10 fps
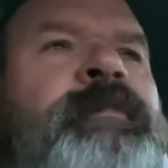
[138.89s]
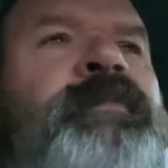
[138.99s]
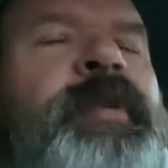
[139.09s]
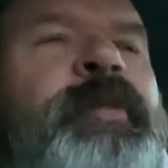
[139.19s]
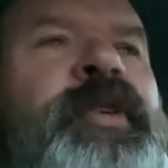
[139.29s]

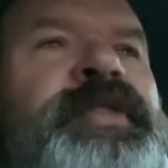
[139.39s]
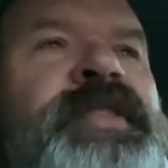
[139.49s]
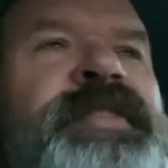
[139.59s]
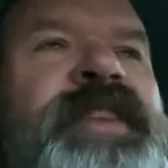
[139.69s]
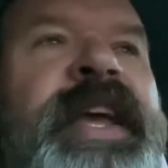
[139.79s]
the
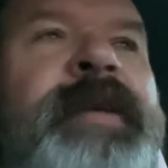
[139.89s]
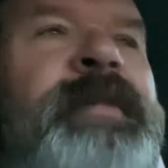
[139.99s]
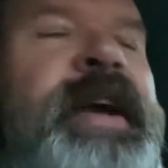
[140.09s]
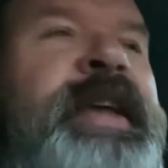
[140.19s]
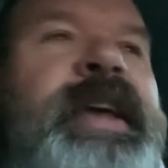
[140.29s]
person's name,
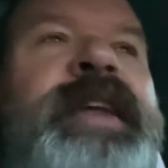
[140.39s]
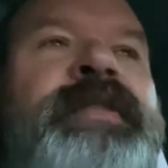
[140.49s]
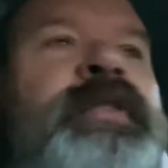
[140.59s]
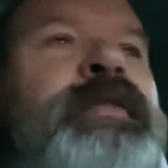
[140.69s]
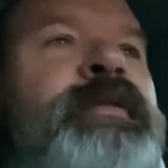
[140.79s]
I can't
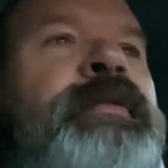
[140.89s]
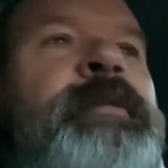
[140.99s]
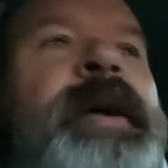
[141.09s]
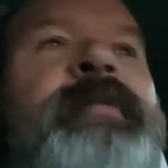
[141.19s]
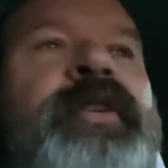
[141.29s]
even
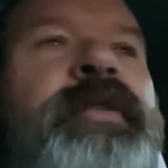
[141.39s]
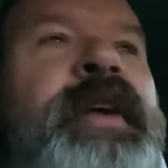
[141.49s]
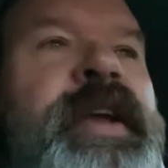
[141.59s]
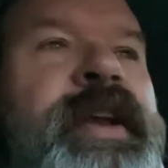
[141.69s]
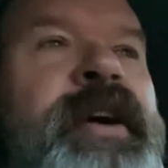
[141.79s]
remember it
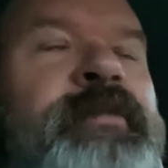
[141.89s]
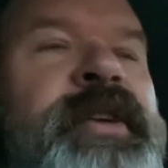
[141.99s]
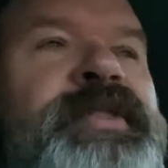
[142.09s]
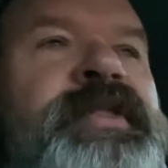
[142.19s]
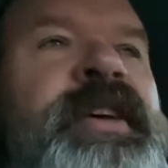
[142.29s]
right now, but
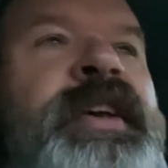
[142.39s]
it's